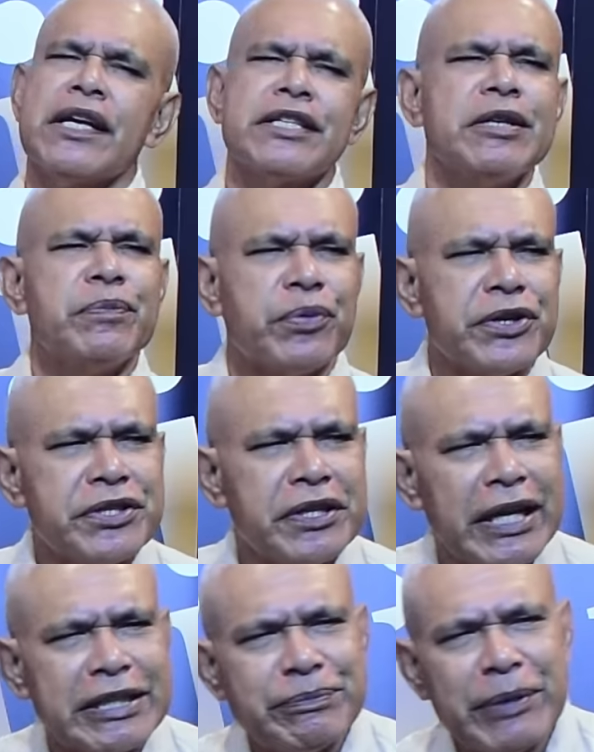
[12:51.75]
See,
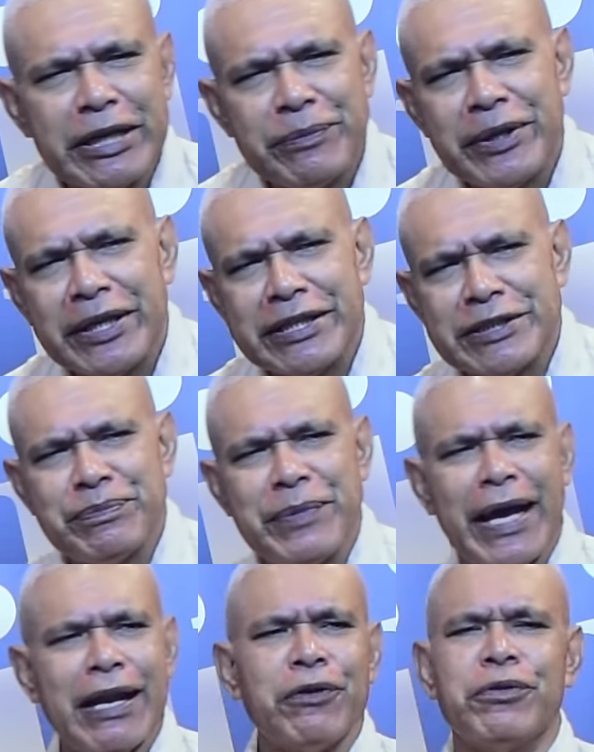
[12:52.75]
prison has made me, it's
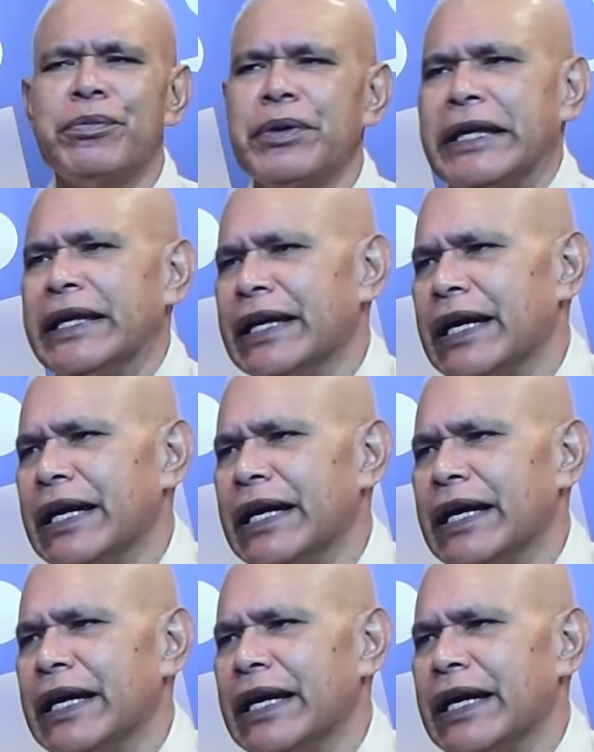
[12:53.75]
mellowed me.